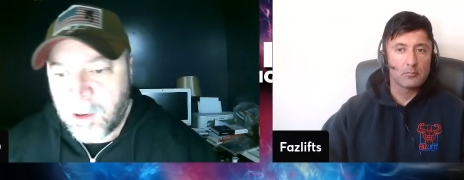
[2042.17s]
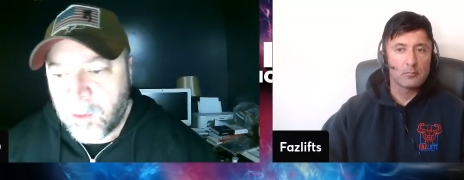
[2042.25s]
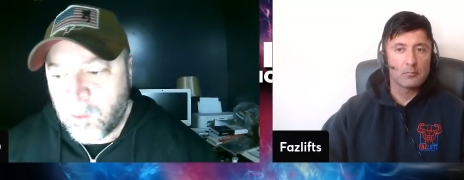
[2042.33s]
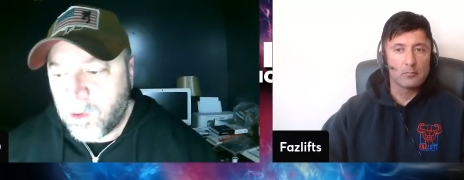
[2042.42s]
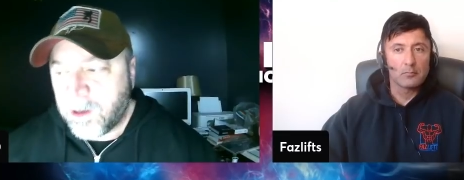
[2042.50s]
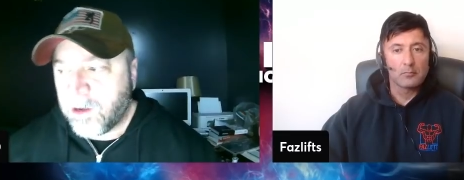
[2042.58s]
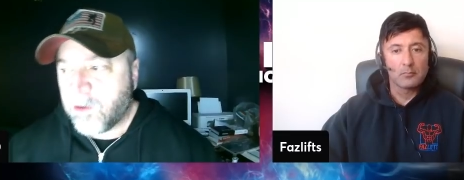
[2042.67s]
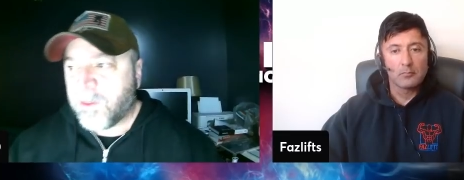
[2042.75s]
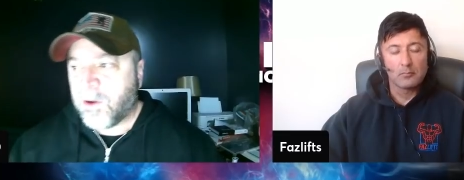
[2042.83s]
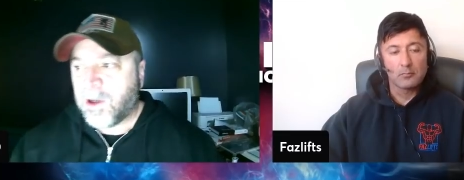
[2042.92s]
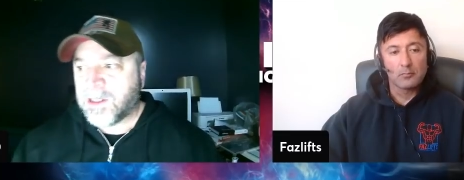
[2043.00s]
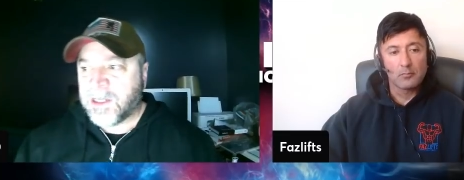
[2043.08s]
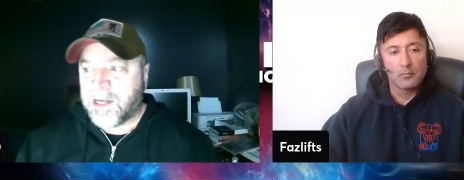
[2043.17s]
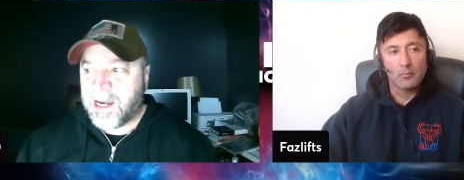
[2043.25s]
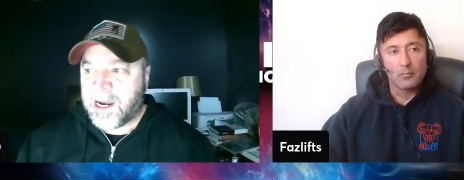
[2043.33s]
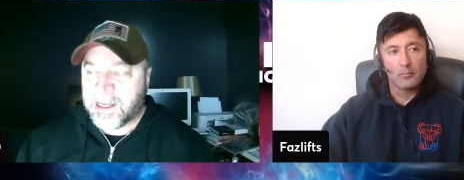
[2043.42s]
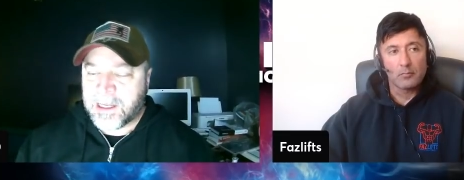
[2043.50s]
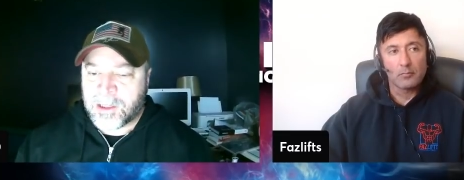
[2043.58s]
Speaker 1: what are your thoughts on
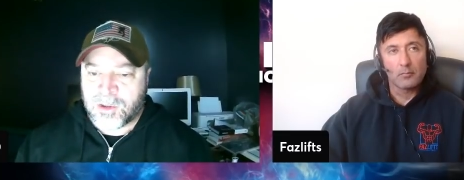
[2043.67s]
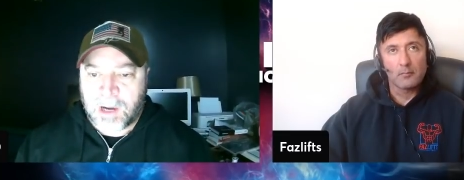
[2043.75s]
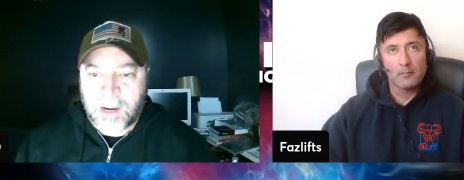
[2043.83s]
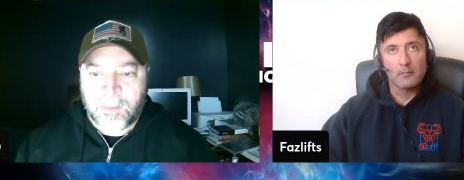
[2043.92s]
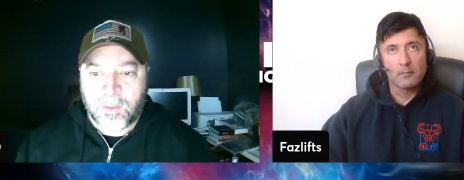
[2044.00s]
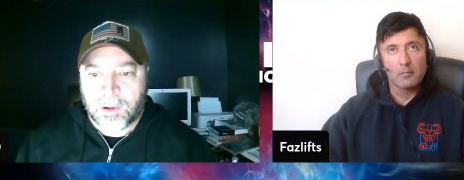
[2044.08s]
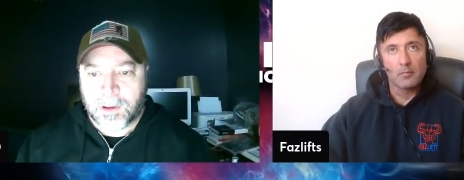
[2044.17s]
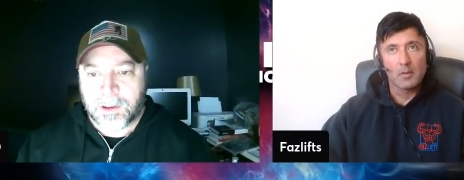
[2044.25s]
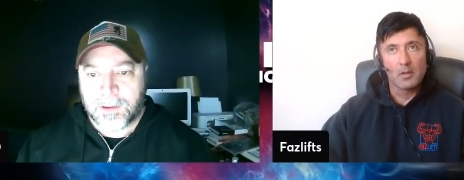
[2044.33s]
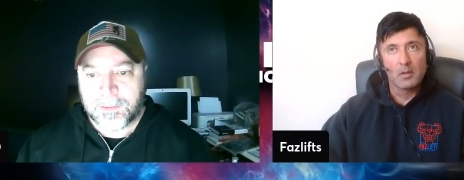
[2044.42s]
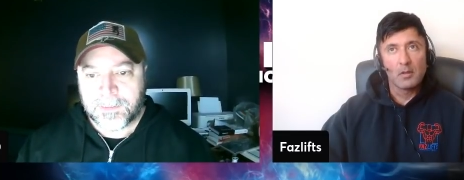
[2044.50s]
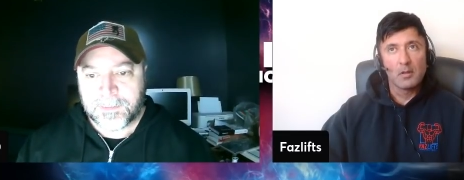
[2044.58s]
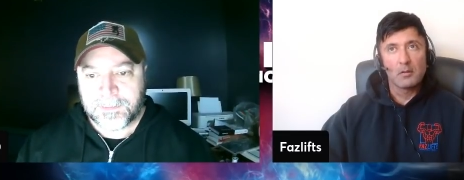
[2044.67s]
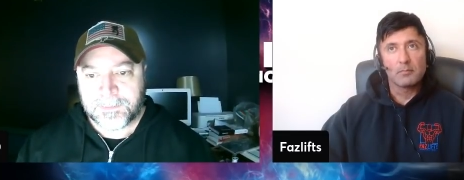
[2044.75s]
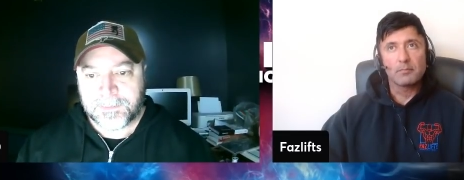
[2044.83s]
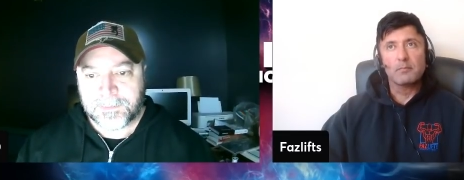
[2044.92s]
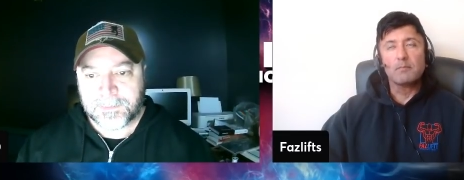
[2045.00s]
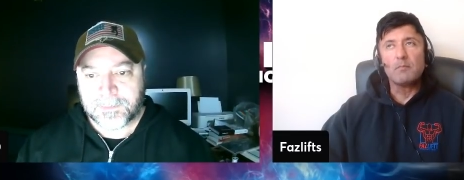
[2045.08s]
adding in trap work?
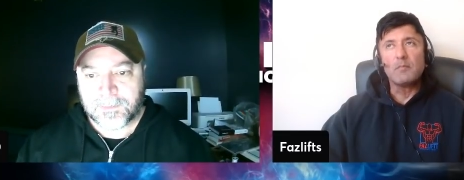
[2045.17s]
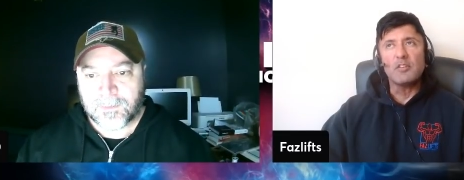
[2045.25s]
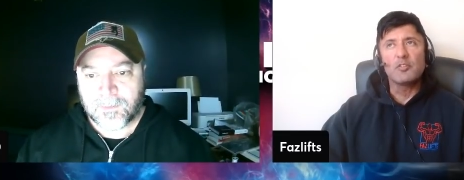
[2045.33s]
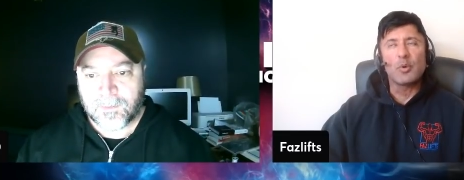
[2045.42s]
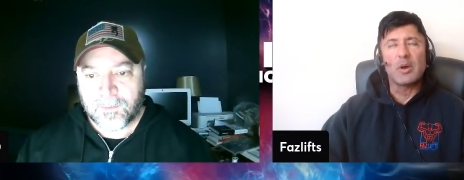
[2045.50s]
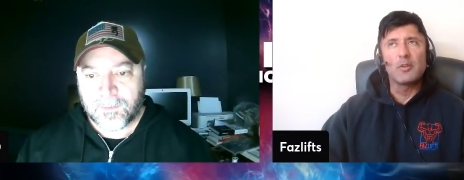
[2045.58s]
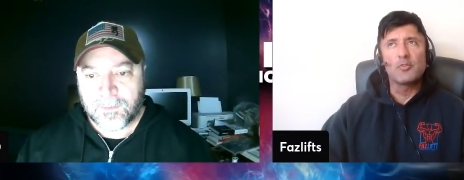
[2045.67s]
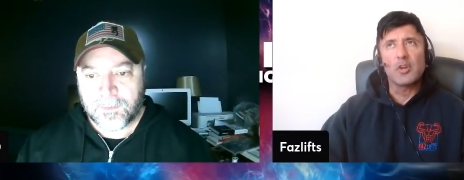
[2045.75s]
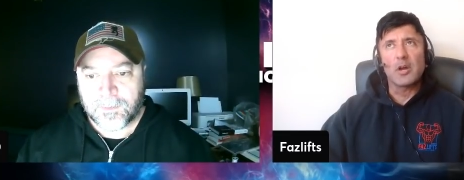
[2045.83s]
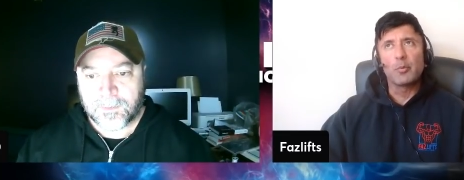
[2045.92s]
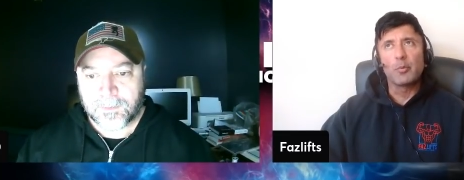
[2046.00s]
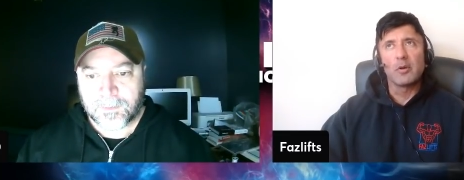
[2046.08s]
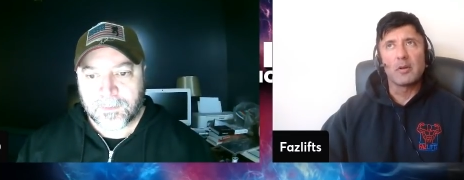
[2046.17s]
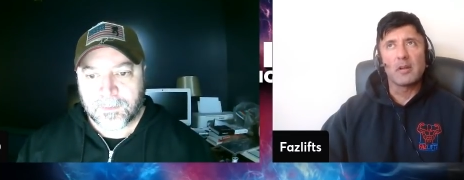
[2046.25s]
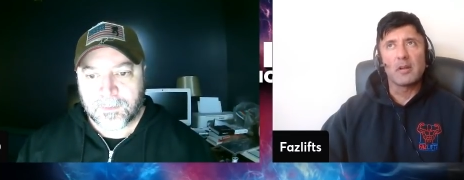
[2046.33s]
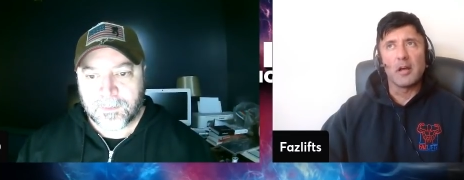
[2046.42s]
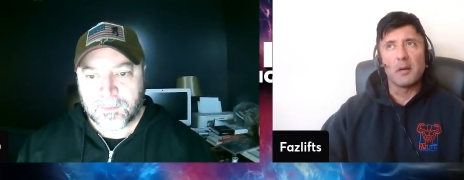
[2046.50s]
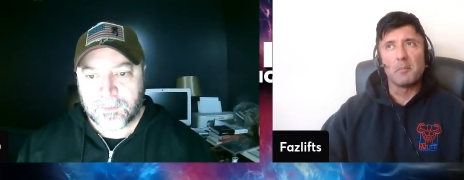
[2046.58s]
Speaker 2: So I do trap work
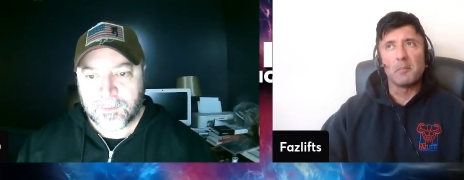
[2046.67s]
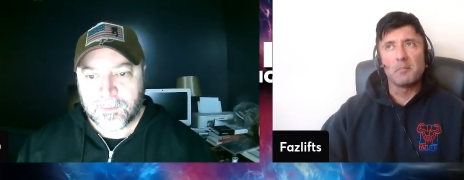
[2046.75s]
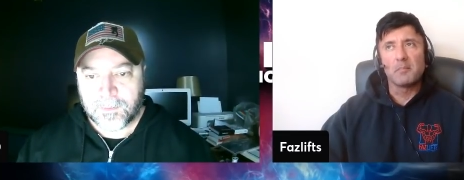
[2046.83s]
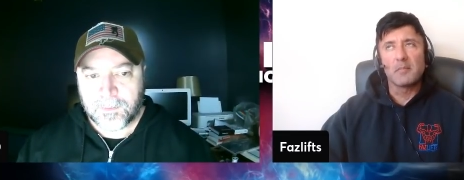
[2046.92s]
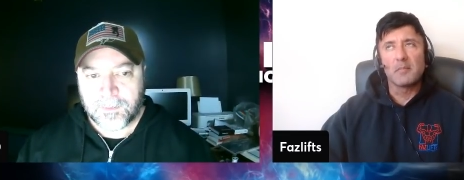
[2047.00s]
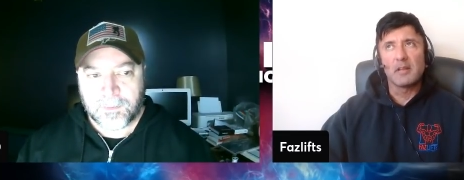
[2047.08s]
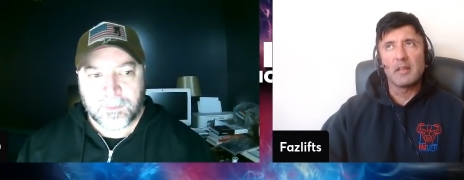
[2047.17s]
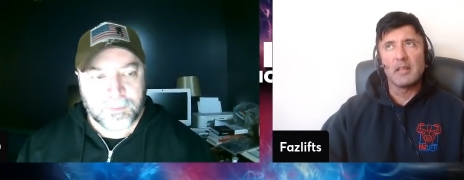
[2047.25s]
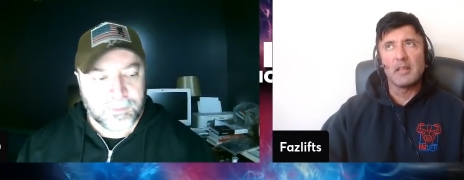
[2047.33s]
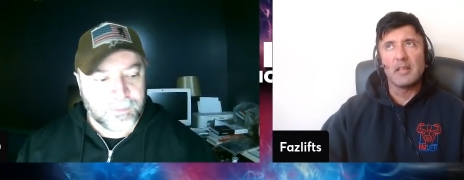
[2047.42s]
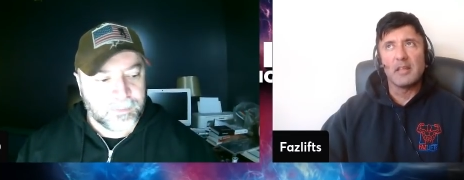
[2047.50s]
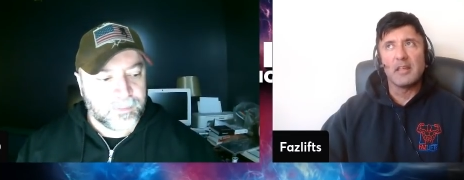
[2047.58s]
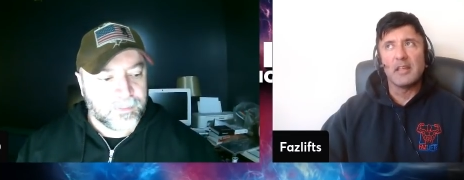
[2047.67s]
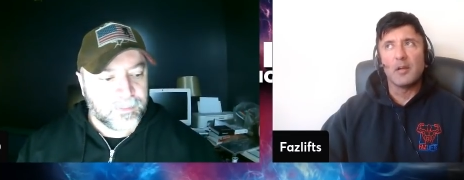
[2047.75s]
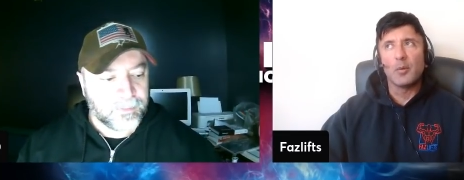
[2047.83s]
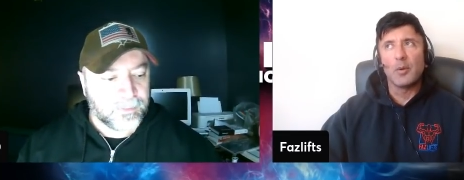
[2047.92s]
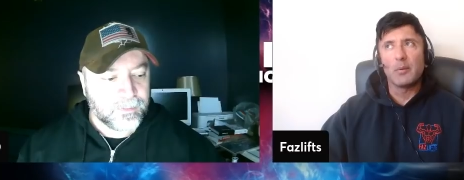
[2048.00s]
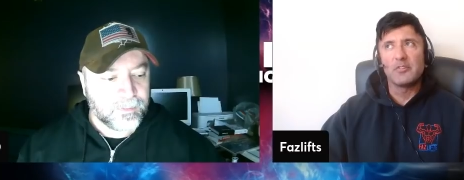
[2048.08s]
um, in in a
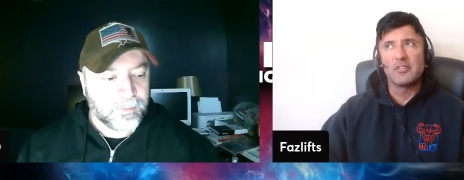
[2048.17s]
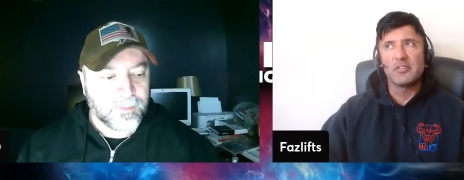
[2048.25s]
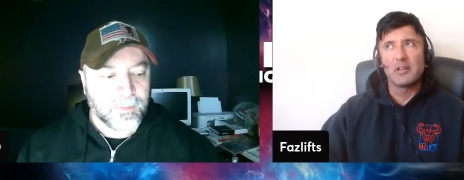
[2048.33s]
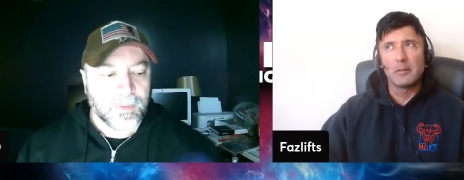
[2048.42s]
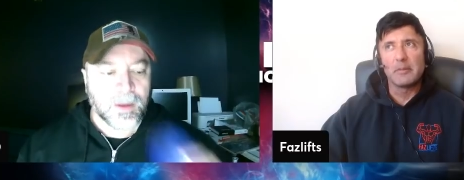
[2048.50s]
way which is a little